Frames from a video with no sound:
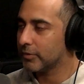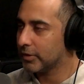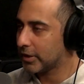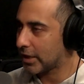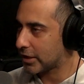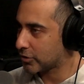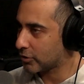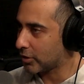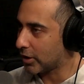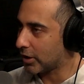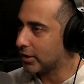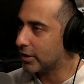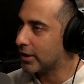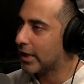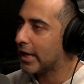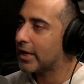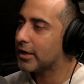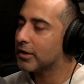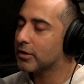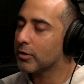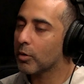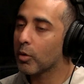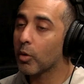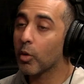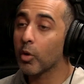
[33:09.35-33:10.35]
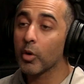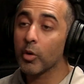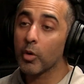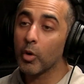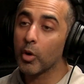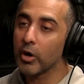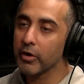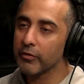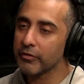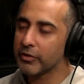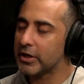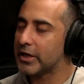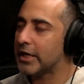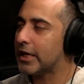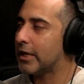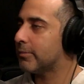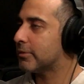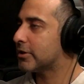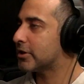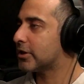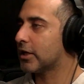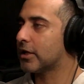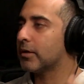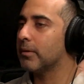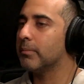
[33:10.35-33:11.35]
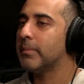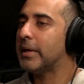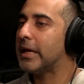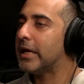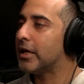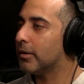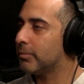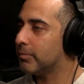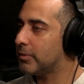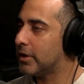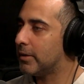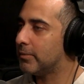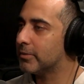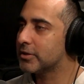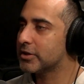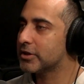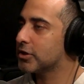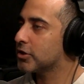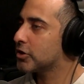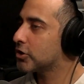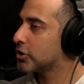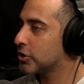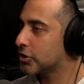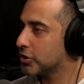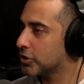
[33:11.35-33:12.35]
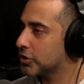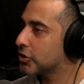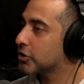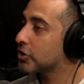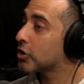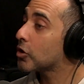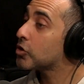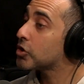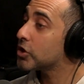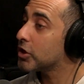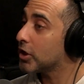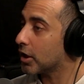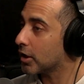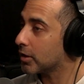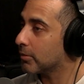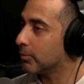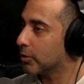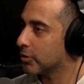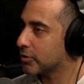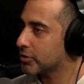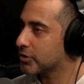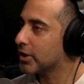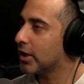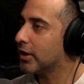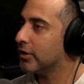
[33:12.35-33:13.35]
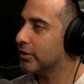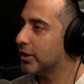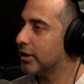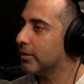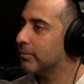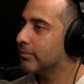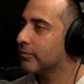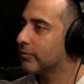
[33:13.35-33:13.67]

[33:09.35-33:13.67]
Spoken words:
That's right. And or if the name, it's like a made-up name. It's this Satoshi Nakamoto style name,